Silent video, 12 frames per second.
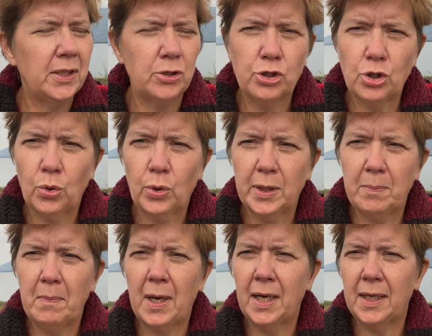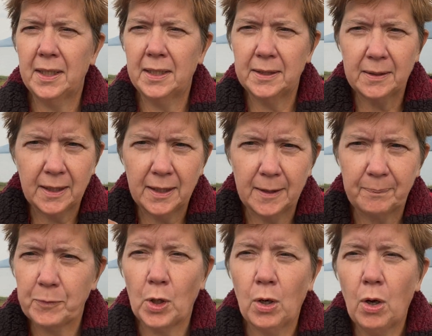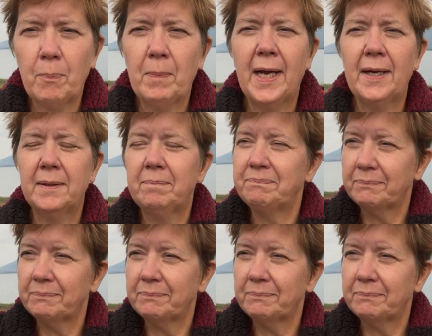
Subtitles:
enjoyed my my